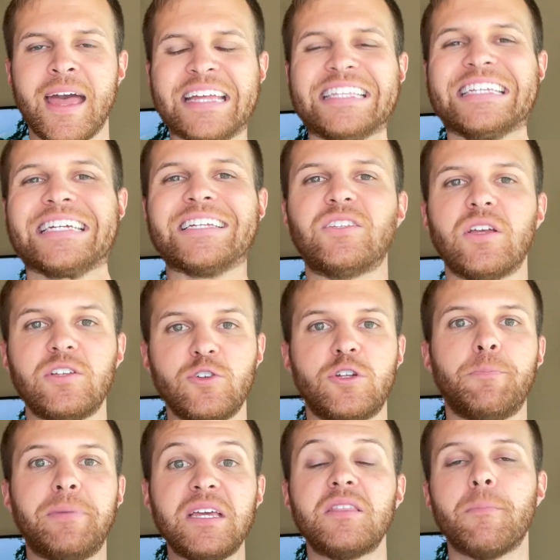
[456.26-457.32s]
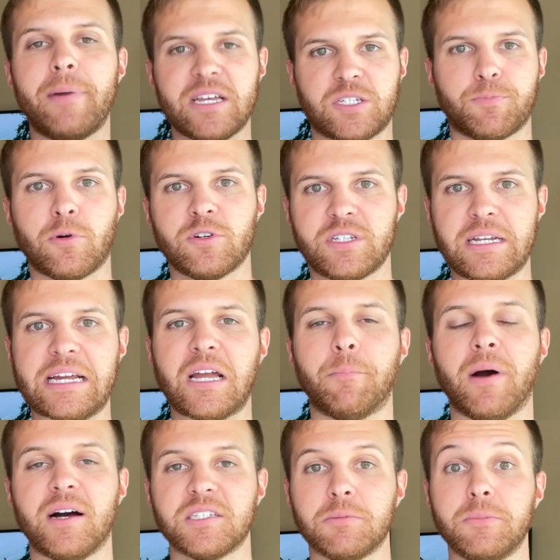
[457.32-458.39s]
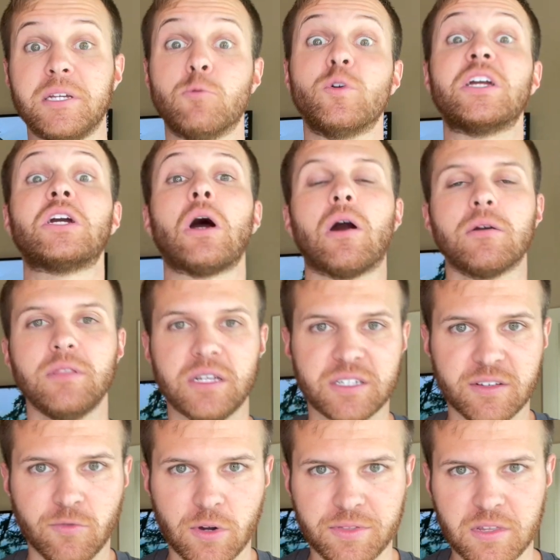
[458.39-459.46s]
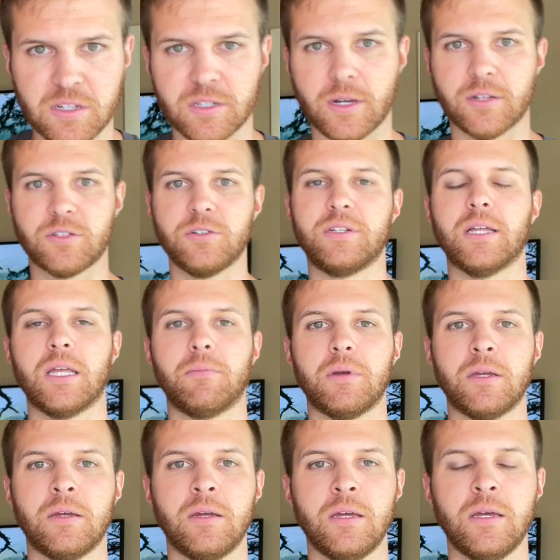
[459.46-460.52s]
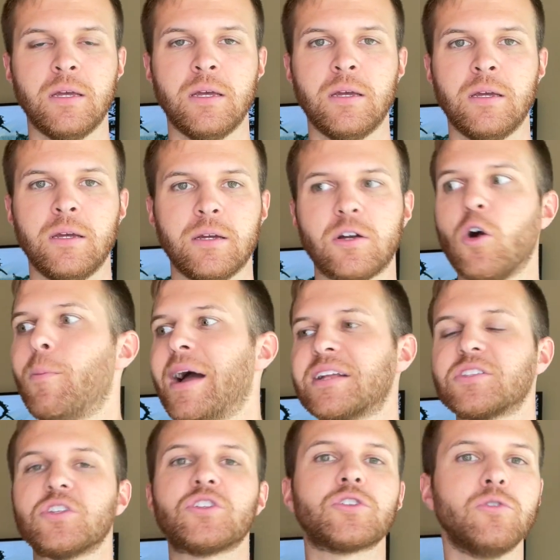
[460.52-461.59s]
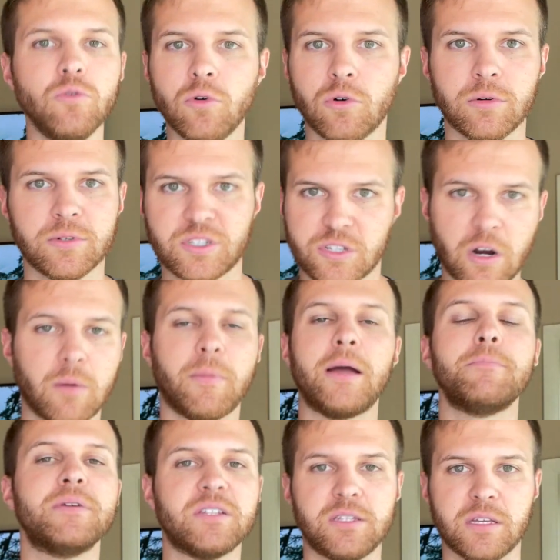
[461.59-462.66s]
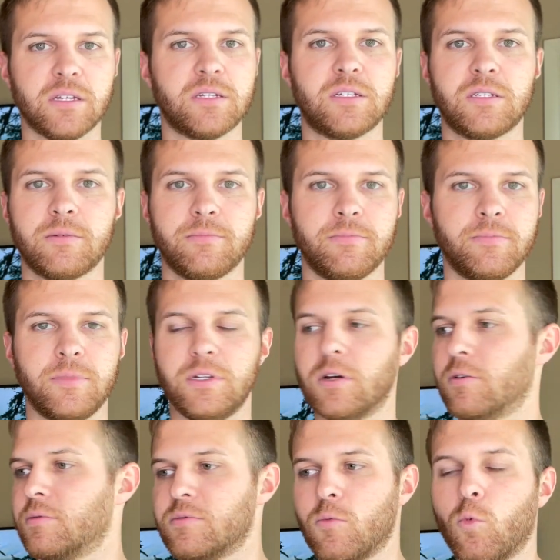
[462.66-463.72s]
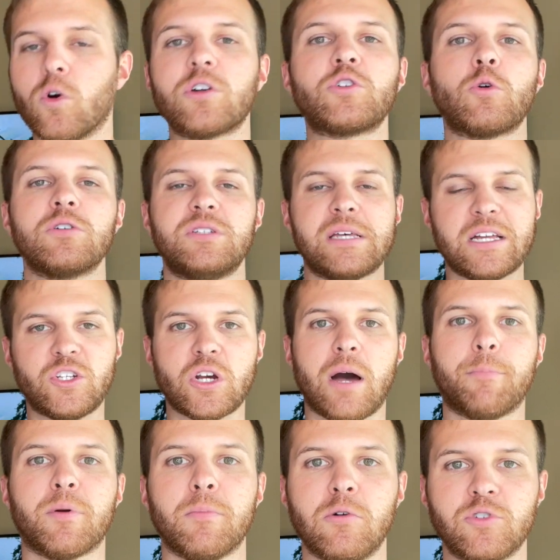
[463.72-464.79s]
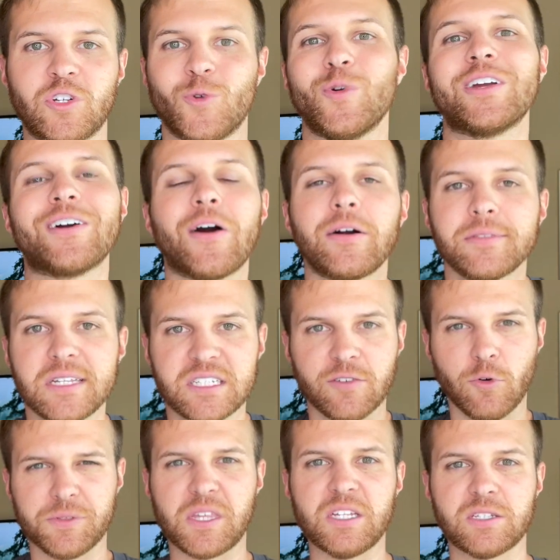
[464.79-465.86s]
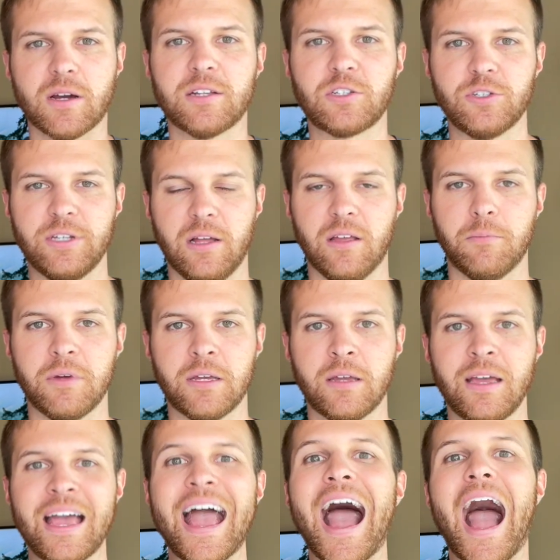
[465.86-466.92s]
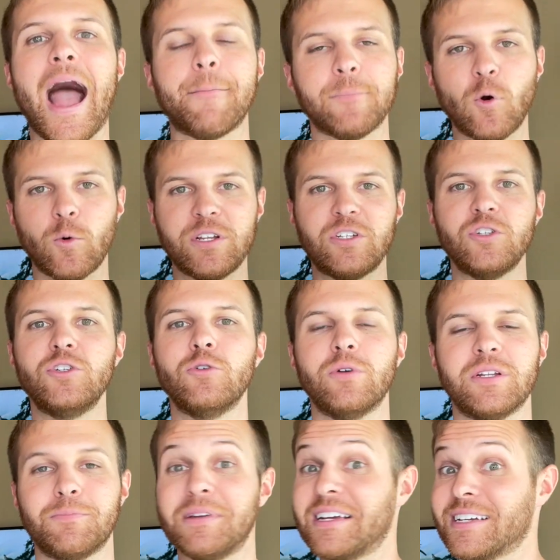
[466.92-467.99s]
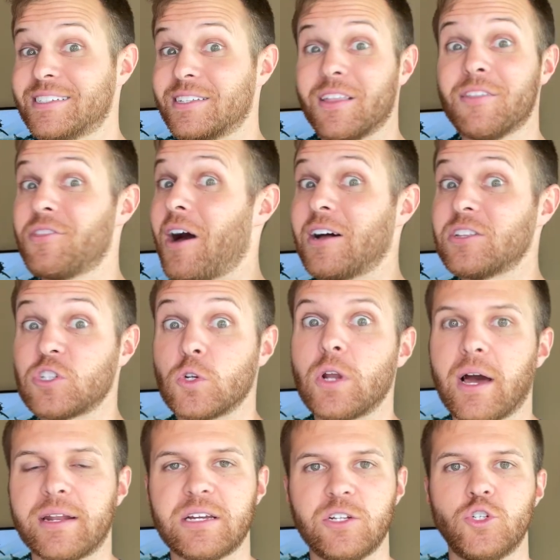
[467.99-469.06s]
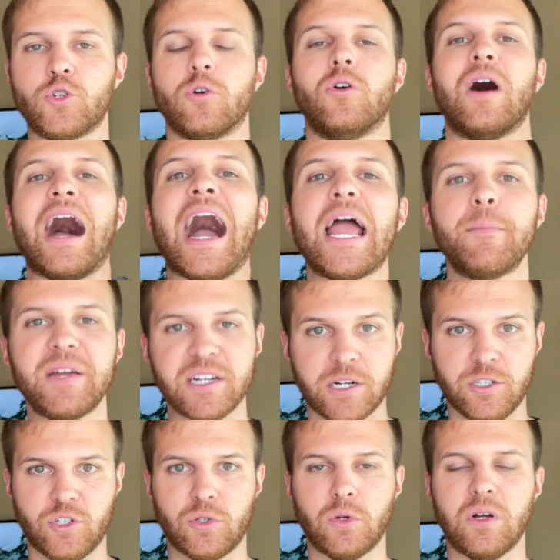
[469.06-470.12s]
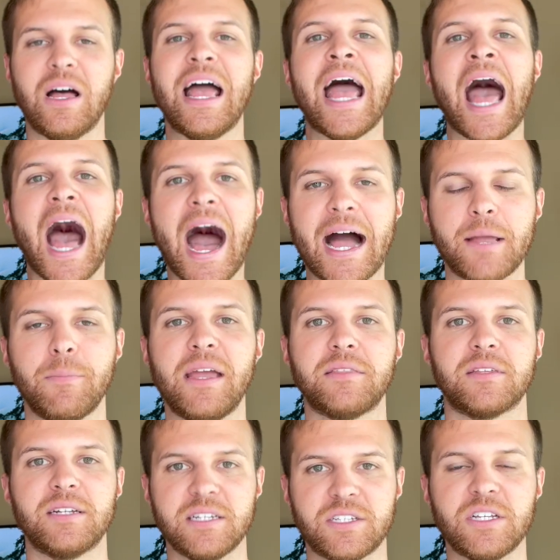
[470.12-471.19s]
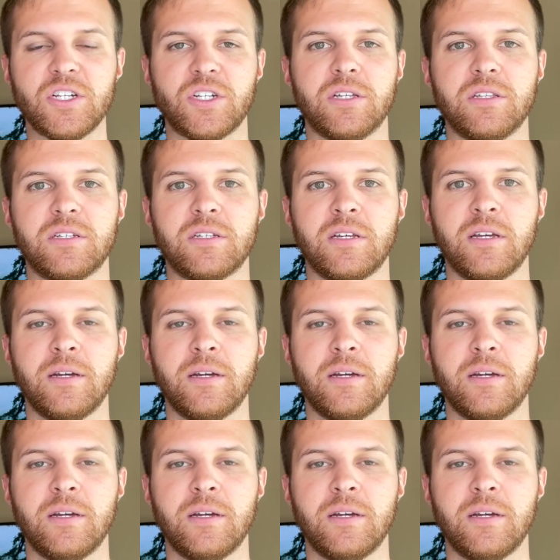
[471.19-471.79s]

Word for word: to continue to be the best person I could possibly be, regardless of what these thoughts are telling me, go back to school, start my business, work towards that job promotion, regardless of what these thoughts are telling me, I'm going to do it because the thoughts are not in control. I'm in control. I make the decisions.